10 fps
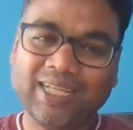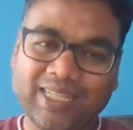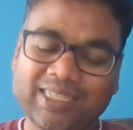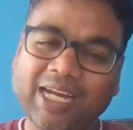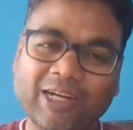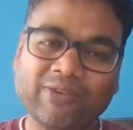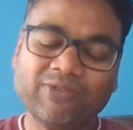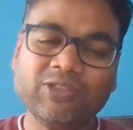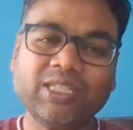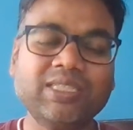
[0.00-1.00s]
these kind of
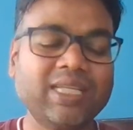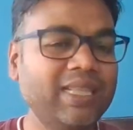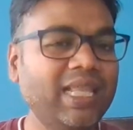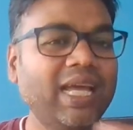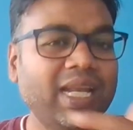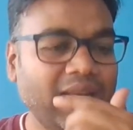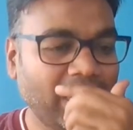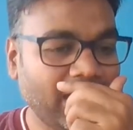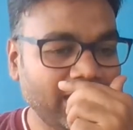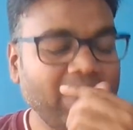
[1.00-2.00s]
questions, and then
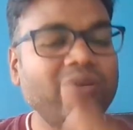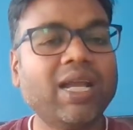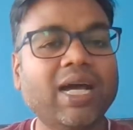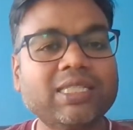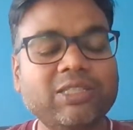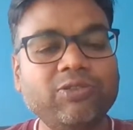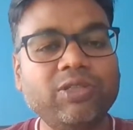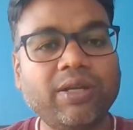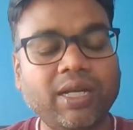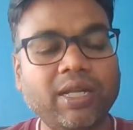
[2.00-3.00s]
they will ask you
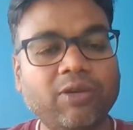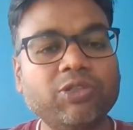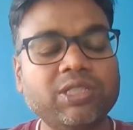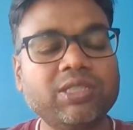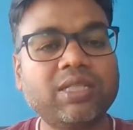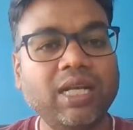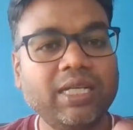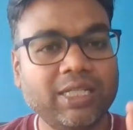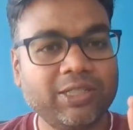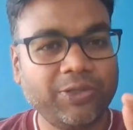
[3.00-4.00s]
the questions
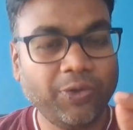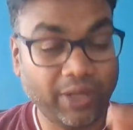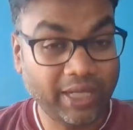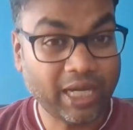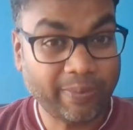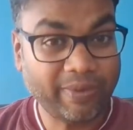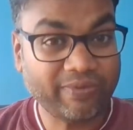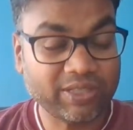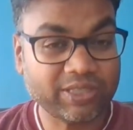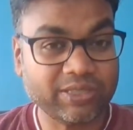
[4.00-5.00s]
related to your ERP
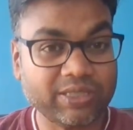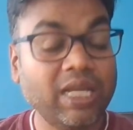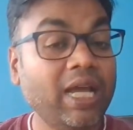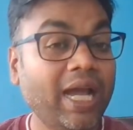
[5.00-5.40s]
functions,